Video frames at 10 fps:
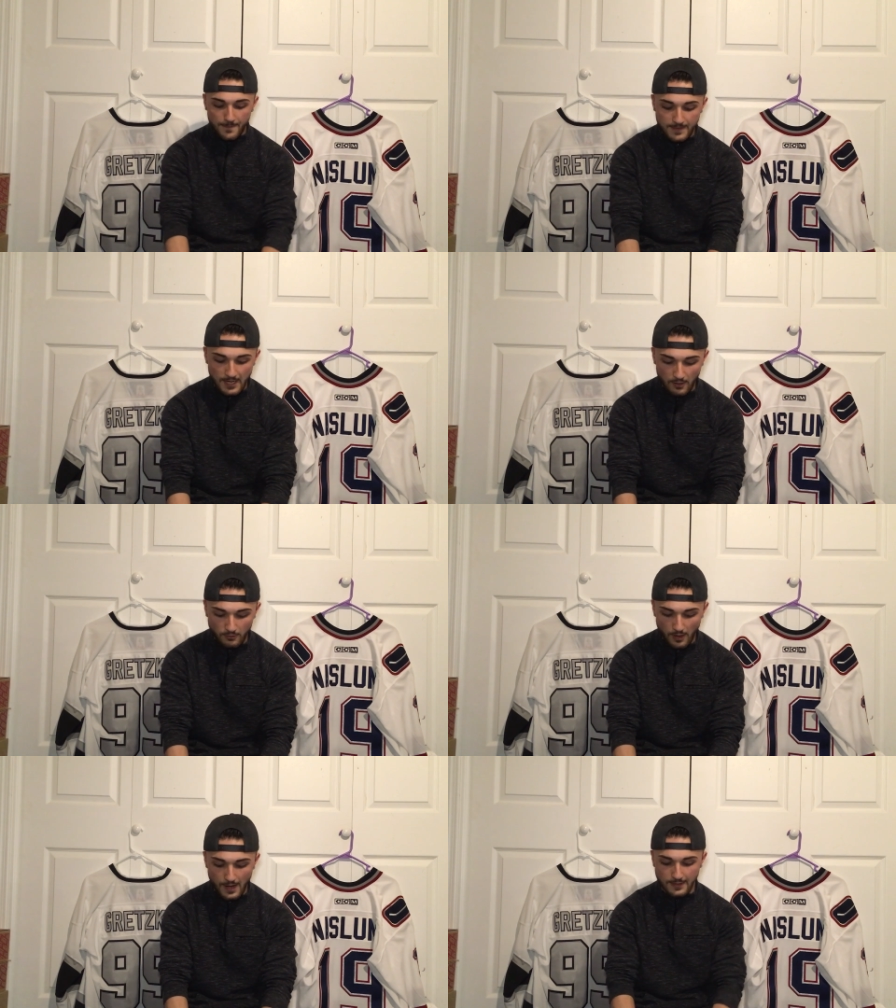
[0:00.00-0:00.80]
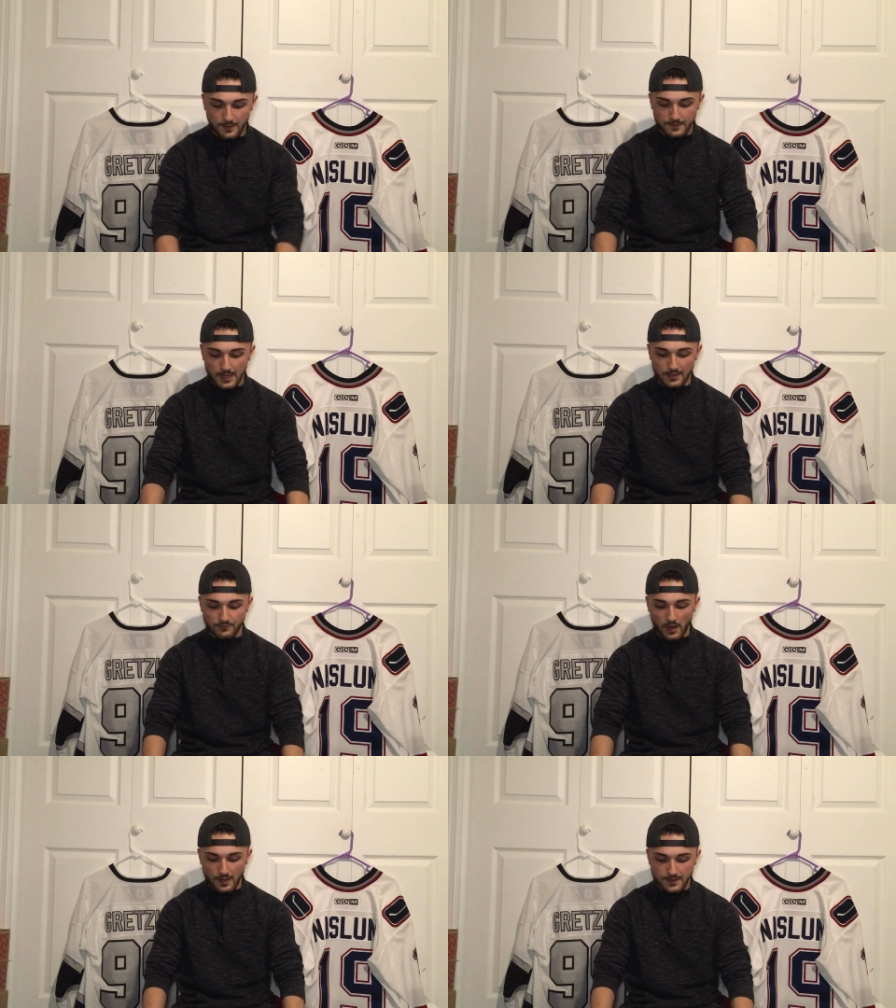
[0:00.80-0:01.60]
Carolina gets
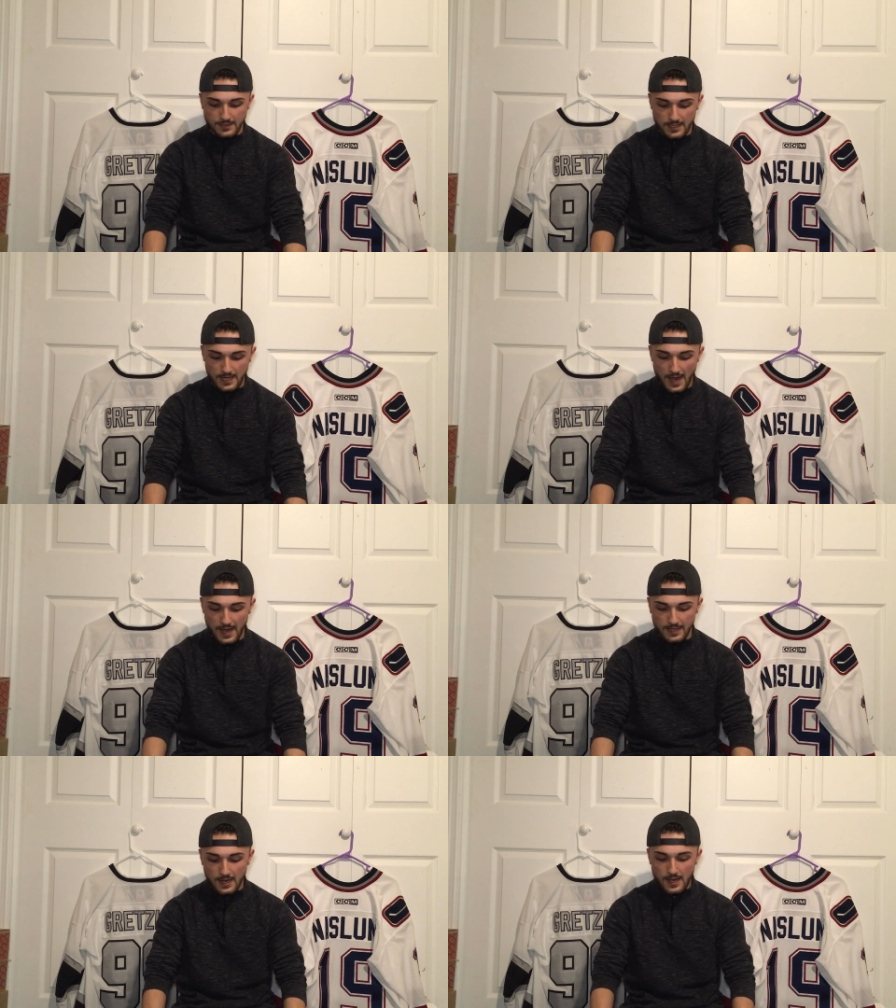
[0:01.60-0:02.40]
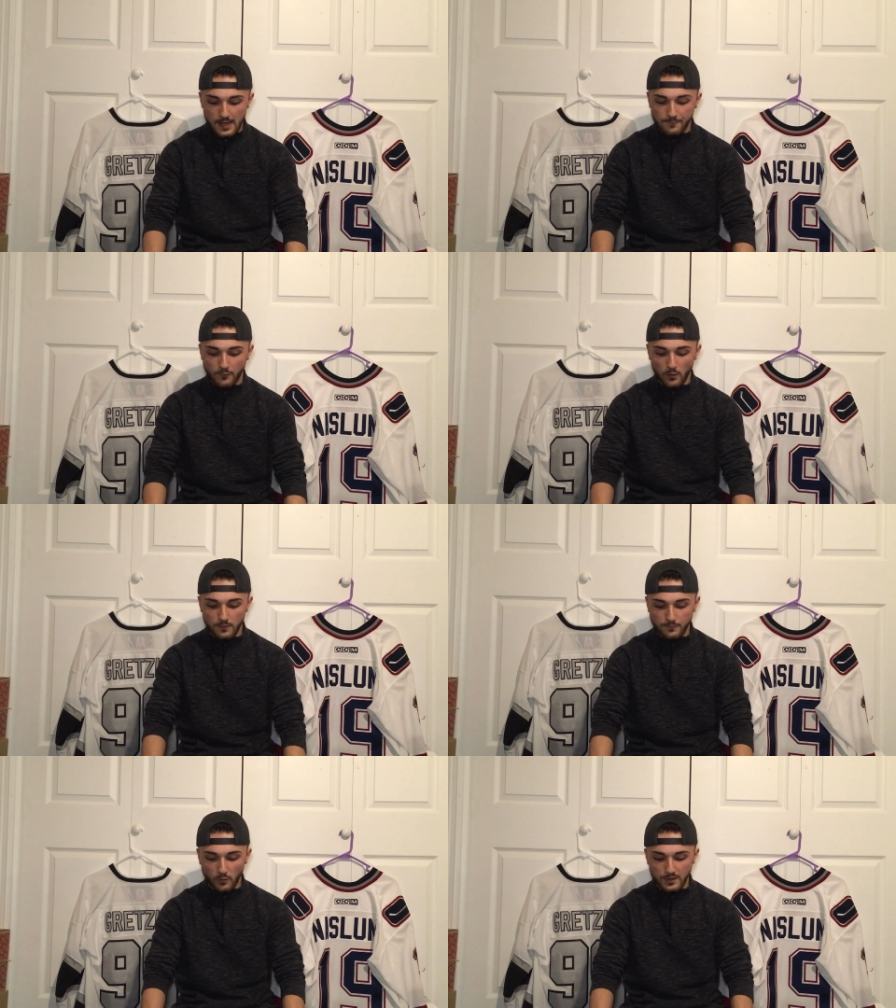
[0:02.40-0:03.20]
Vatanen, and in
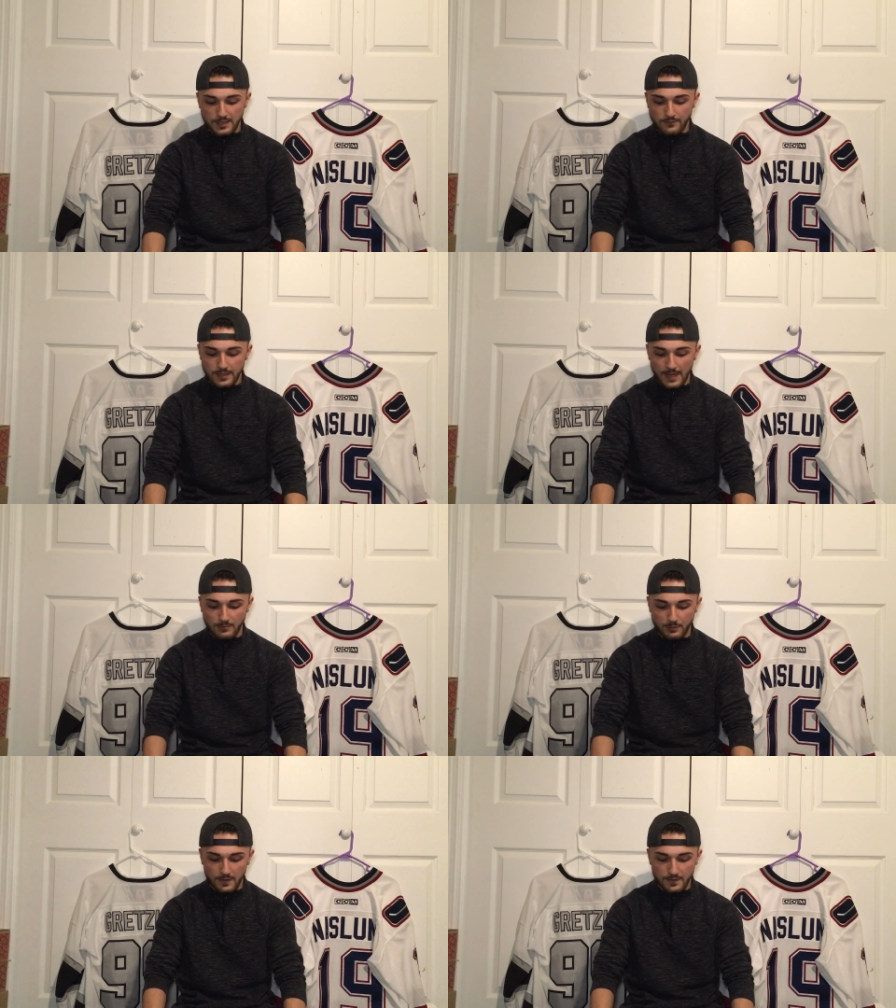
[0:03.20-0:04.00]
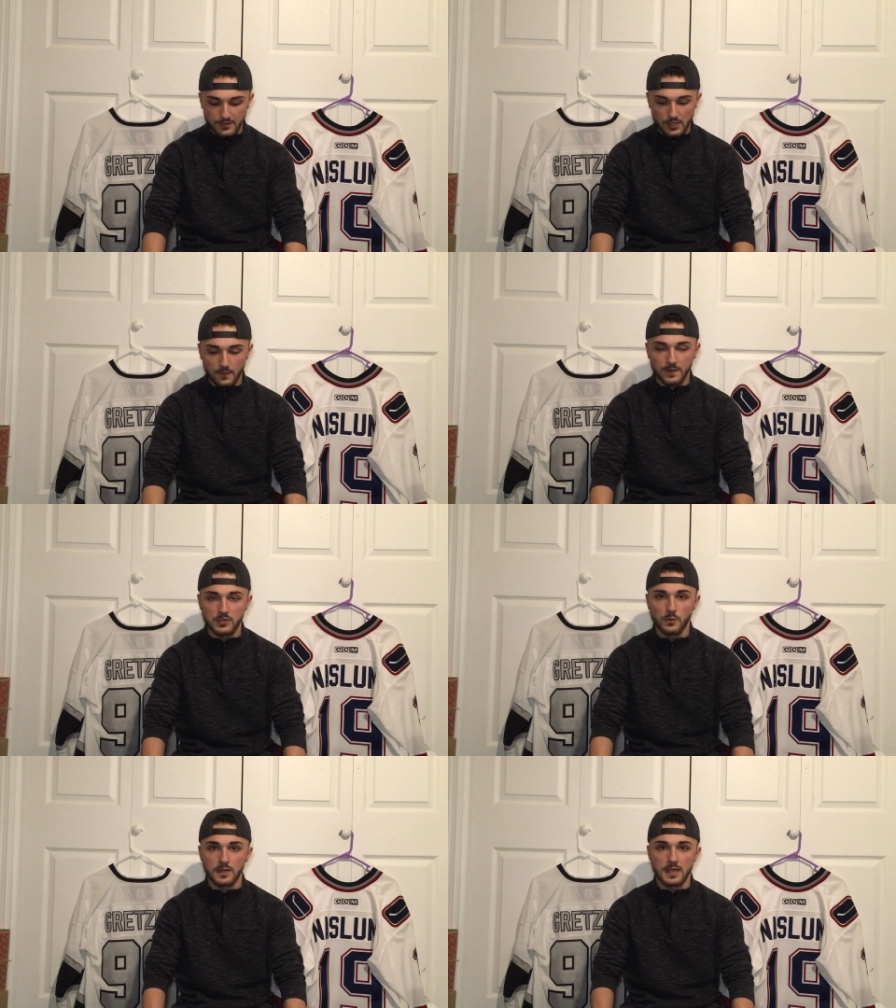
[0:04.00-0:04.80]
47 games played this year, the
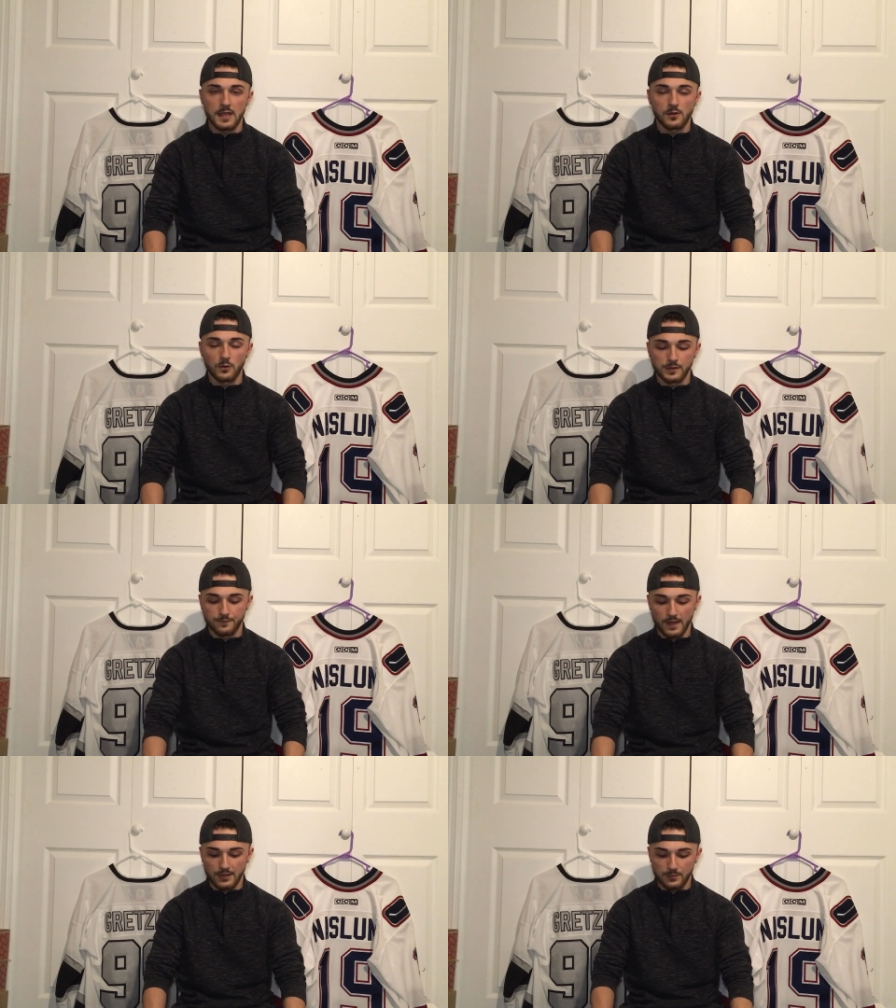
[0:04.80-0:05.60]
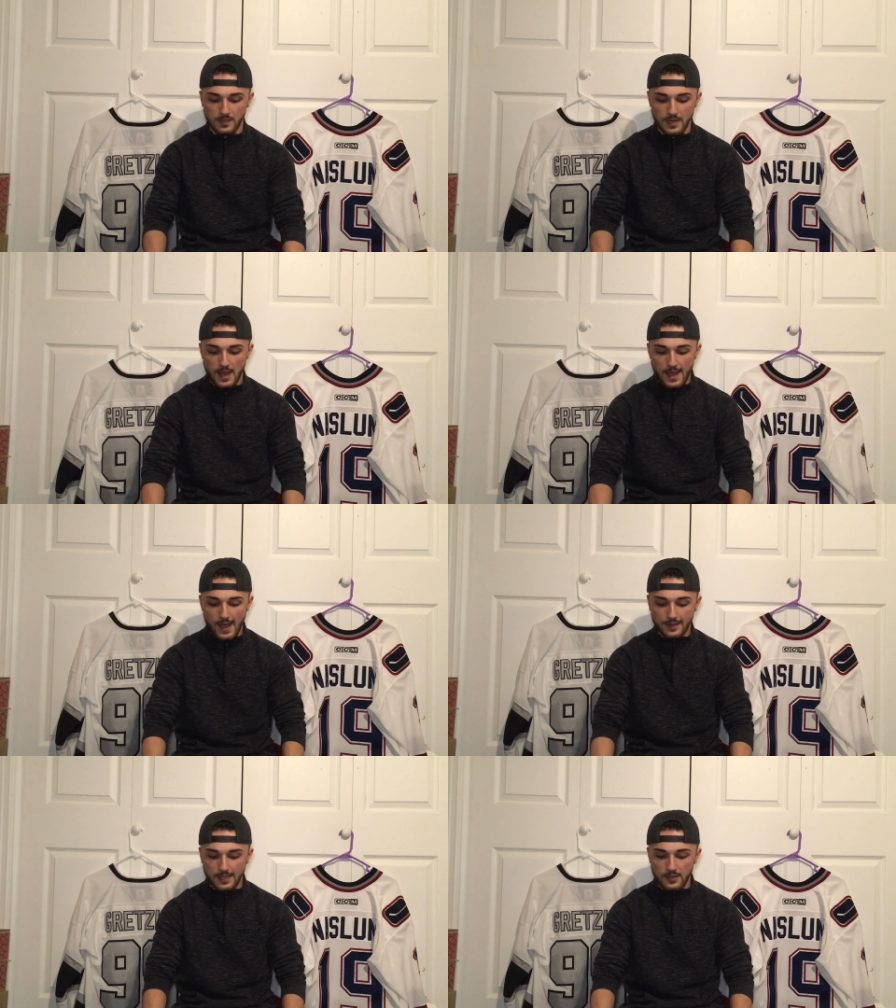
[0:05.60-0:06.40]
28-year-old defenseman
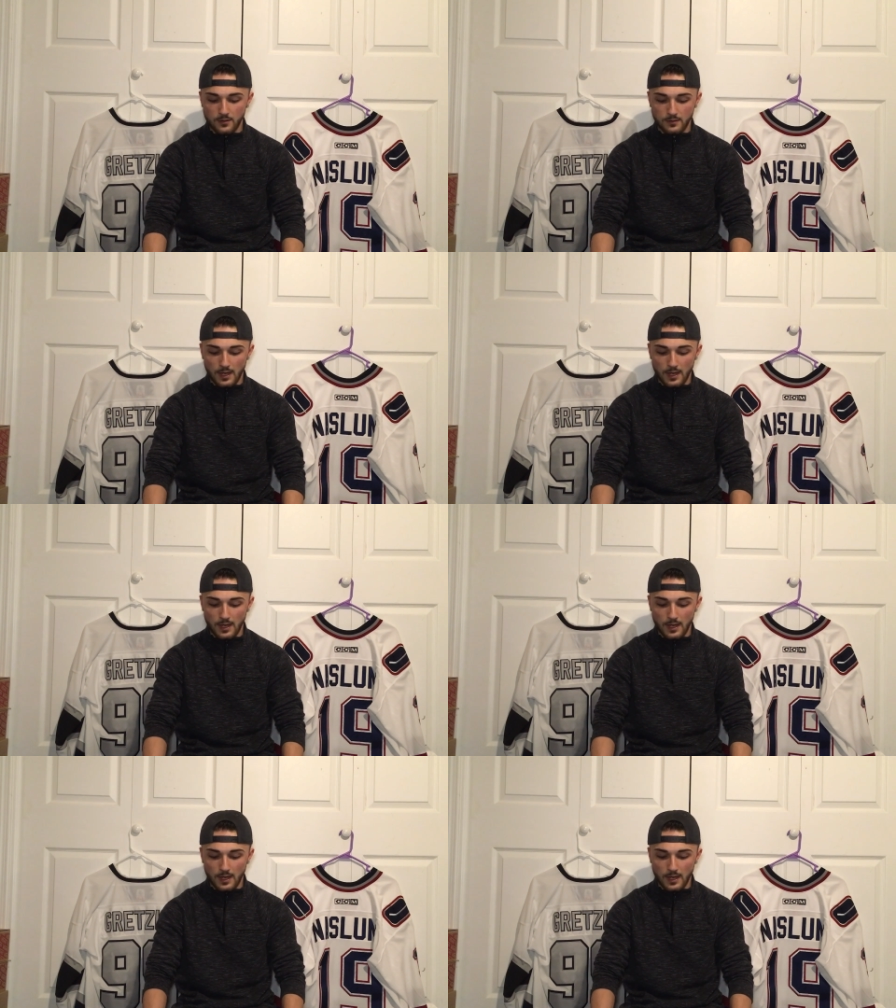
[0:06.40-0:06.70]
has eight,